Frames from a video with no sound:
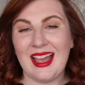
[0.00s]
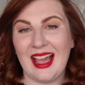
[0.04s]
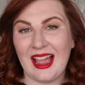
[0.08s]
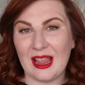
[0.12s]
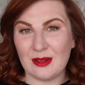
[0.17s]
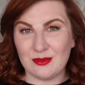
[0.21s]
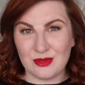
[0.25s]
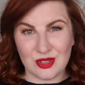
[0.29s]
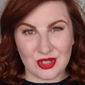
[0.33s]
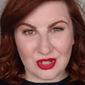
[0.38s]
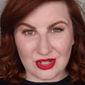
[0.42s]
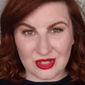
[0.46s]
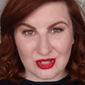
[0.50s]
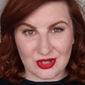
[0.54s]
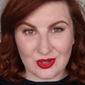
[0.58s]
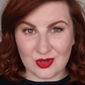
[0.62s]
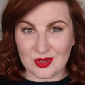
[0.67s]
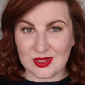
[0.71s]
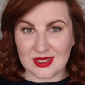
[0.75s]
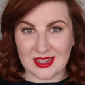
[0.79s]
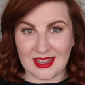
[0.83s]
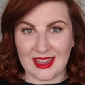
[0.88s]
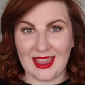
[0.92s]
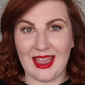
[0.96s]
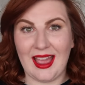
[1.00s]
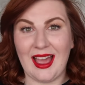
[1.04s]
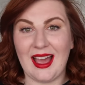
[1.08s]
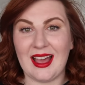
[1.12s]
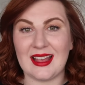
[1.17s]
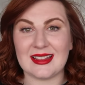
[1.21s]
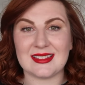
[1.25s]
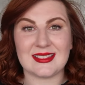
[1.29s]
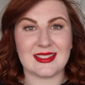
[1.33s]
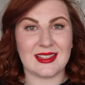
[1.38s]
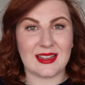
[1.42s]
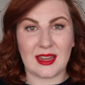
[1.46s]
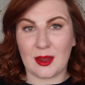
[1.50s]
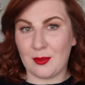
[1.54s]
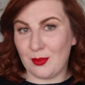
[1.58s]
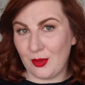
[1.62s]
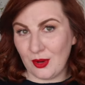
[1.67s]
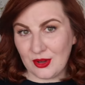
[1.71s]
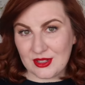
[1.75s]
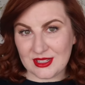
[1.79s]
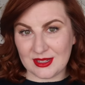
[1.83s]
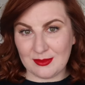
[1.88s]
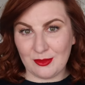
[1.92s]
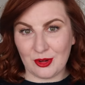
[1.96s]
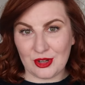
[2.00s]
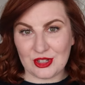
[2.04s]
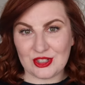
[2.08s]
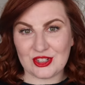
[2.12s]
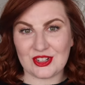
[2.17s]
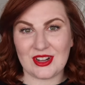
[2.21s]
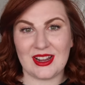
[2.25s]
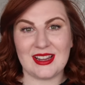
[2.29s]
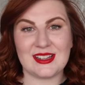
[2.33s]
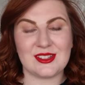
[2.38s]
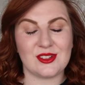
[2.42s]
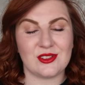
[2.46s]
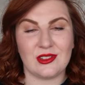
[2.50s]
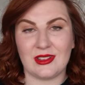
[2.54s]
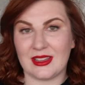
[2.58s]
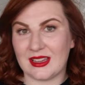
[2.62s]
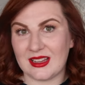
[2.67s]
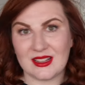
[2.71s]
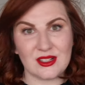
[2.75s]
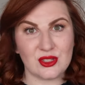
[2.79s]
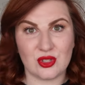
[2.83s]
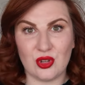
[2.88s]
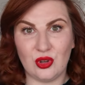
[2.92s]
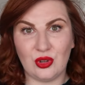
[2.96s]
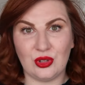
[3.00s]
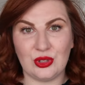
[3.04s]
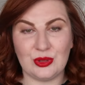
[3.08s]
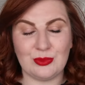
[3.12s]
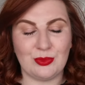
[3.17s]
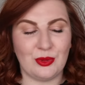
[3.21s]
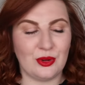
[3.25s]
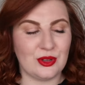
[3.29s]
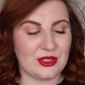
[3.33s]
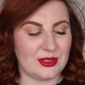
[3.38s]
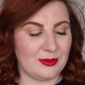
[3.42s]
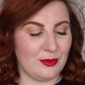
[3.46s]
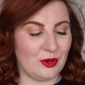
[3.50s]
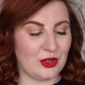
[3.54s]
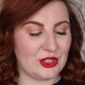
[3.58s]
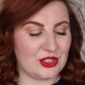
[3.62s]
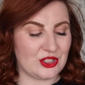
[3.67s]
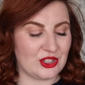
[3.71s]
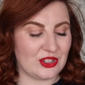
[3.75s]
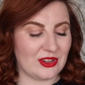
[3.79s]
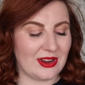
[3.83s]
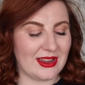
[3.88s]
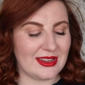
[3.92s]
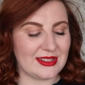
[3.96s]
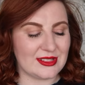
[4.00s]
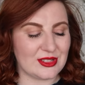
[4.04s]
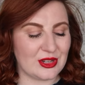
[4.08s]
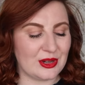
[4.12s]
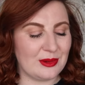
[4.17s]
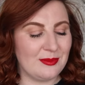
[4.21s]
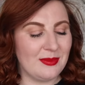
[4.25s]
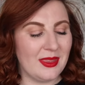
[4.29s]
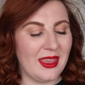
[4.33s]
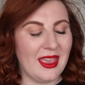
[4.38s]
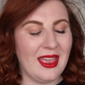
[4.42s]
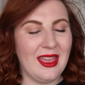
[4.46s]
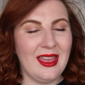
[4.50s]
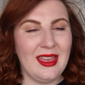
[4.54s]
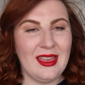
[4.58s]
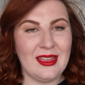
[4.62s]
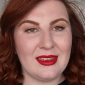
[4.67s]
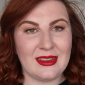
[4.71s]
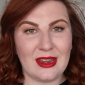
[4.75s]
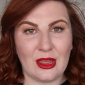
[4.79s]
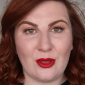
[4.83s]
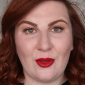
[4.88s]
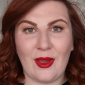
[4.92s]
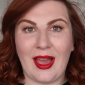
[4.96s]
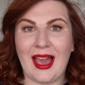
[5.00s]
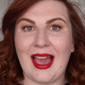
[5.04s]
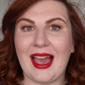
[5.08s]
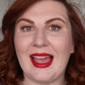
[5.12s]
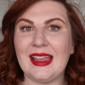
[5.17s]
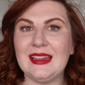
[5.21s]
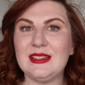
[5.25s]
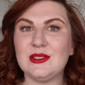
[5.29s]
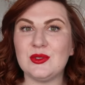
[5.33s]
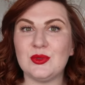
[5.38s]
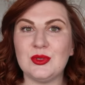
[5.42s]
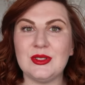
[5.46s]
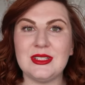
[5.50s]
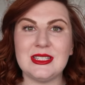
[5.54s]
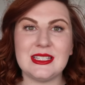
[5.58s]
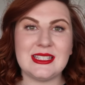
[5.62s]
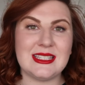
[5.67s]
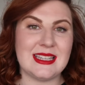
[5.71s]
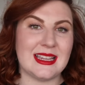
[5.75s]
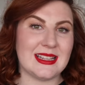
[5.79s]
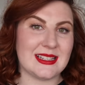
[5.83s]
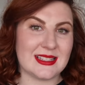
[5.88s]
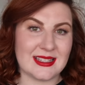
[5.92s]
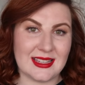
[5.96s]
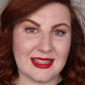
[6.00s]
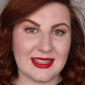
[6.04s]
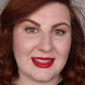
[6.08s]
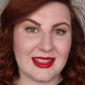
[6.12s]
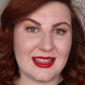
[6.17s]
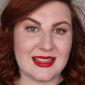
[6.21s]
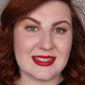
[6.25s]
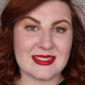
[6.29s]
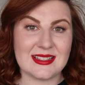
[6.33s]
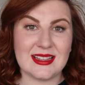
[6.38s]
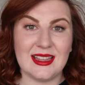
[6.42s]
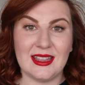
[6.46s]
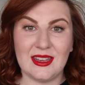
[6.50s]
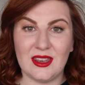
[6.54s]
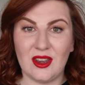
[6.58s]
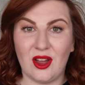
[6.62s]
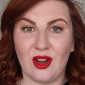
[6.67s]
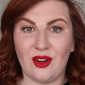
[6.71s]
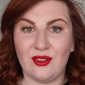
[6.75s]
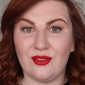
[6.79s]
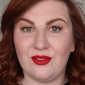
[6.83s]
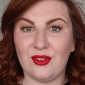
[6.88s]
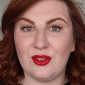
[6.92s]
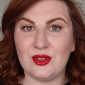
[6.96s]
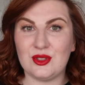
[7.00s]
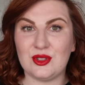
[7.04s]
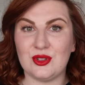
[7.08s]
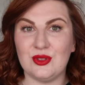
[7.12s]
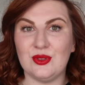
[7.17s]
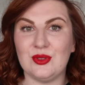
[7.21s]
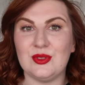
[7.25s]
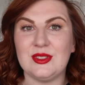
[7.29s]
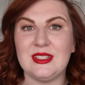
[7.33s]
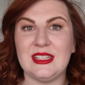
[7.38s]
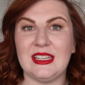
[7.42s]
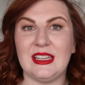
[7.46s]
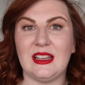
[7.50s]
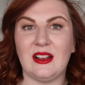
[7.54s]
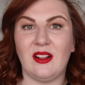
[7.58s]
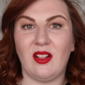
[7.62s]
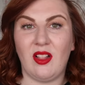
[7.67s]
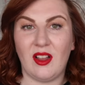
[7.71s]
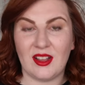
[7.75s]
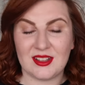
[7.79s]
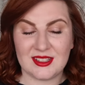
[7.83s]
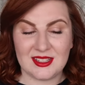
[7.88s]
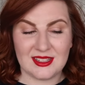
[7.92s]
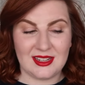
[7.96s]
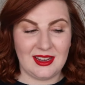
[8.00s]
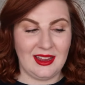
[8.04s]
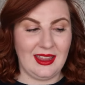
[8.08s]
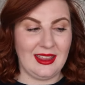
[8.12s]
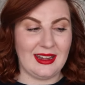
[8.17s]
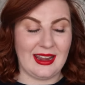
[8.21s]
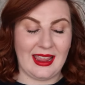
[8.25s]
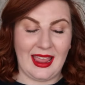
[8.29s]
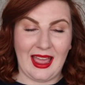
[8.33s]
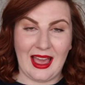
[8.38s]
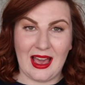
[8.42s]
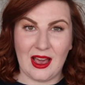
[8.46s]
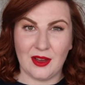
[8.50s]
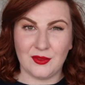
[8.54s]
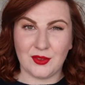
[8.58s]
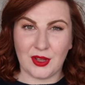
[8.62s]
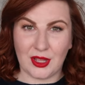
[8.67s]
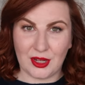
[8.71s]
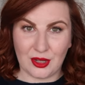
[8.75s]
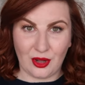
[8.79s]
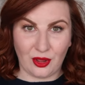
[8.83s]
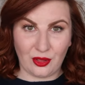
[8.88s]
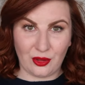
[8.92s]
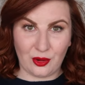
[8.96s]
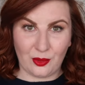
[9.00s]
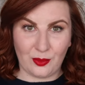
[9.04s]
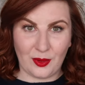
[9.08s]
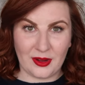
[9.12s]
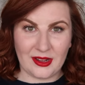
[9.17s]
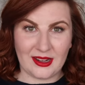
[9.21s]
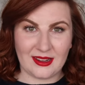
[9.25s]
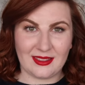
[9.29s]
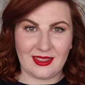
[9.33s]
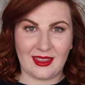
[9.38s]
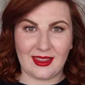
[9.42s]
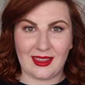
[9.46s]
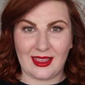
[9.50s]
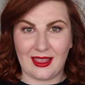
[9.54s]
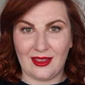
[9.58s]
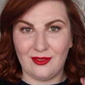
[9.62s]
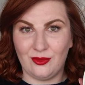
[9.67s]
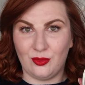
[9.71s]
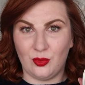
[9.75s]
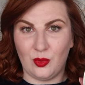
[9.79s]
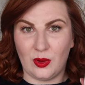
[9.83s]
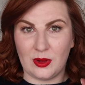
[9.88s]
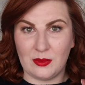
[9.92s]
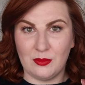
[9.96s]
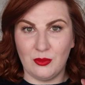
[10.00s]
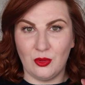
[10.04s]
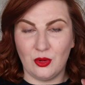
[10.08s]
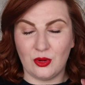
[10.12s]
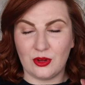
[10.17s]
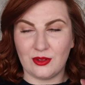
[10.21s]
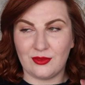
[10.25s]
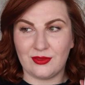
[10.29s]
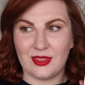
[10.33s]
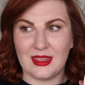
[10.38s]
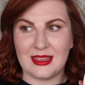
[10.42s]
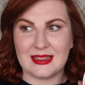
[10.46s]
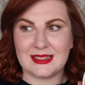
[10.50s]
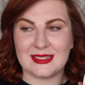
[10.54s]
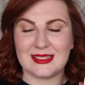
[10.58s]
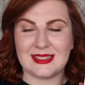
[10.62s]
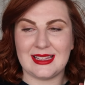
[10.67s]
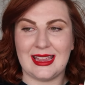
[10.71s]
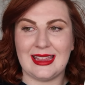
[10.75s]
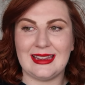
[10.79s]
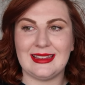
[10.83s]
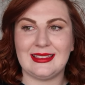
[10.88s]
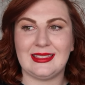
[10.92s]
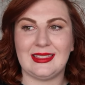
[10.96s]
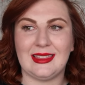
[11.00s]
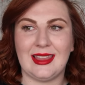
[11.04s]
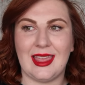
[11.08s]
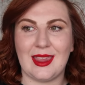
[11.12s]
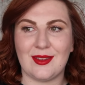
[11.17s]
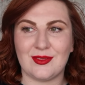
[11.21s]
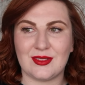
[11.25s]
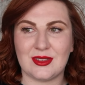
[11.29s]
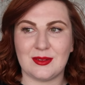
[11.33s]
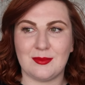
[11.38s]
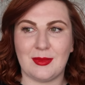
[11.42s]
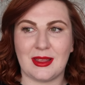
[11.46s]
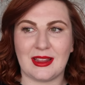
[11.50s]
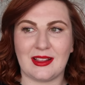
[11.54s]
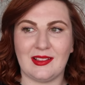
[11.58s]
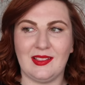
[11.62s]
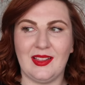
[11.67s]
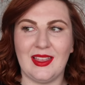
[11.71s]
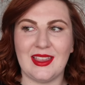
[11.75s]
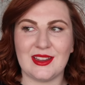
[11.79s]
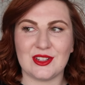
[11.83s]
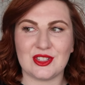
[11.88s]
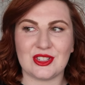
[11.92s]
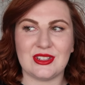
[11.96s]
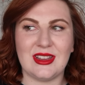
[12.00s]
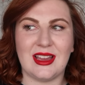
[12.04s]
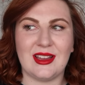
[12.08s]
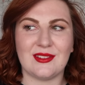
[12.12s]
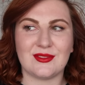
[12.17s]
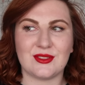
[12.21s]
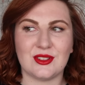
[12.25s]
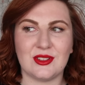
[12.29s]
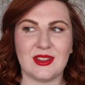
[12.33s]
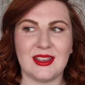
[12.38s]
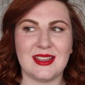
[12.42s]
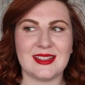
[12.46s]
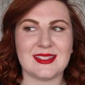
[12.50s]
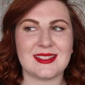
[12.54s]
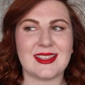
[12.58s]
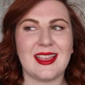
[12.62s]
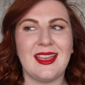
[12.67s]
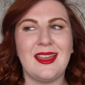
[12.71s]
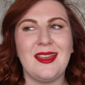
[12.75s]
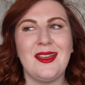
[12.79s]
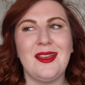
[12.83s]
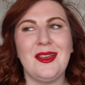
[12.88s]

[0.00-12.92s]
I'm just using it as like a body moisturiser, like a solid body moisturiser. Now I don't dislike this enough to declutter it and I have another one, I think I have one more of this scent left in my collection after this,